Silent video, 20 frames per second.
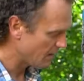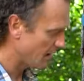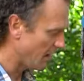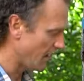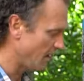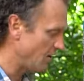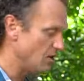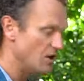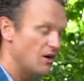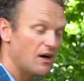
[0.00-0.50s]

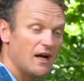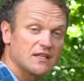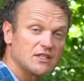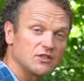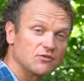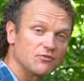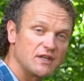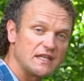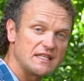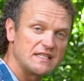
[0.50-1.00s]
and you don't have
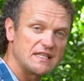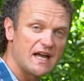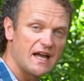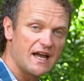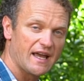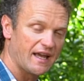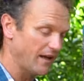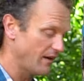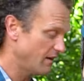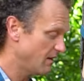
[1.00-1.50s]
to
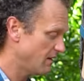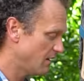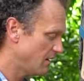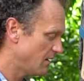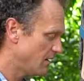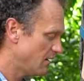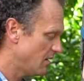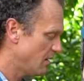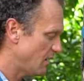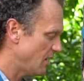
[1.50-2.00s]
retie it.
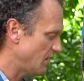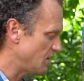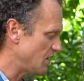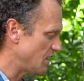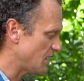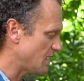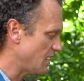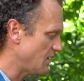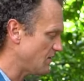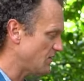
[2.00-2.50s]
It
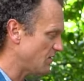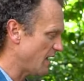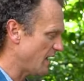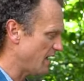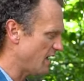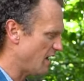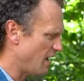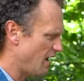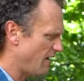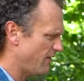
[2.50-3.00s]
just comes right
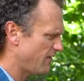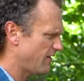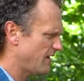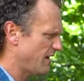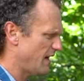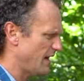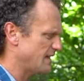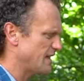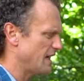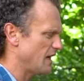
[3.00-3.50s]
off.
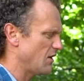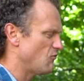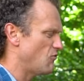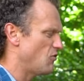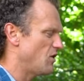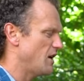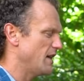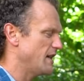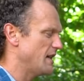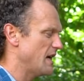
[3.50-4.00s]
I take
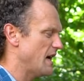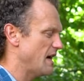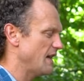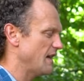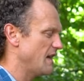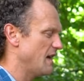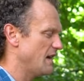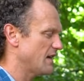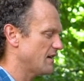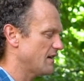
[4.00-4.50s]
one
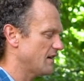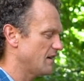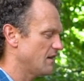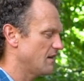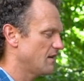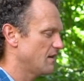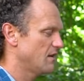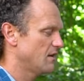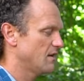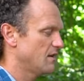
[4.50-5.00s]

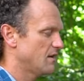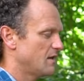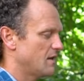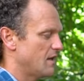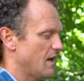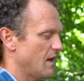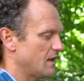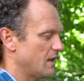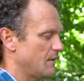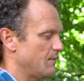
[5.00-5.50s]
non-locker,
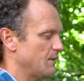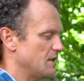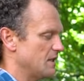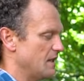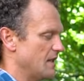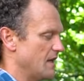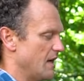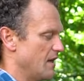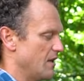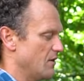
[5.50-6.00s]
I clip it to
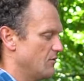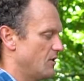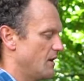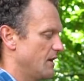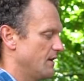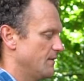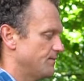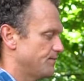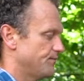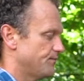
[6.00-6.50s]
the other
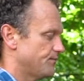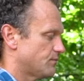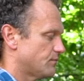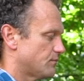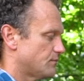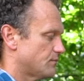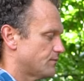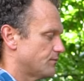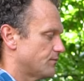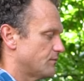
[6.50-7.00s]
one,
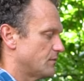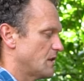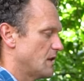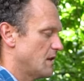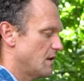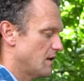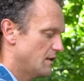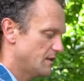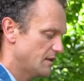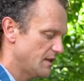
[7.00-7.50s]

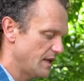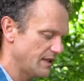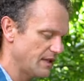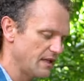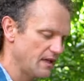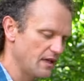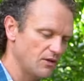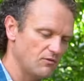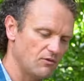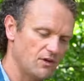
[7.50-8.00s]
take
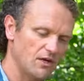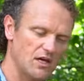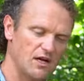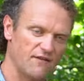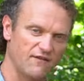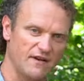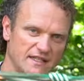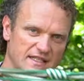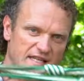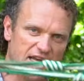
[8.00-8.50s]
the other one
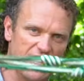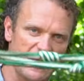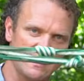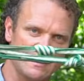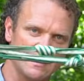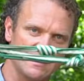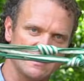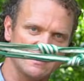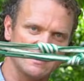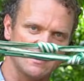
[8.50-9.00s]
off, take
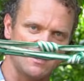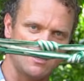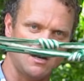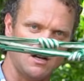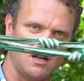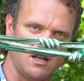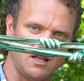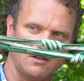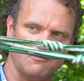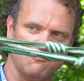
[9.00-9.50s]
this
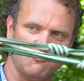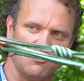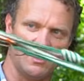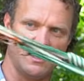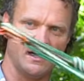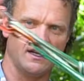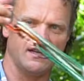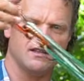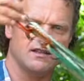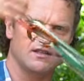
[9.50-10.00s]
all in
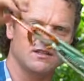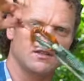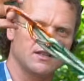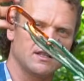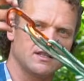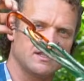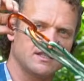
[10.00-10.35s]
one. You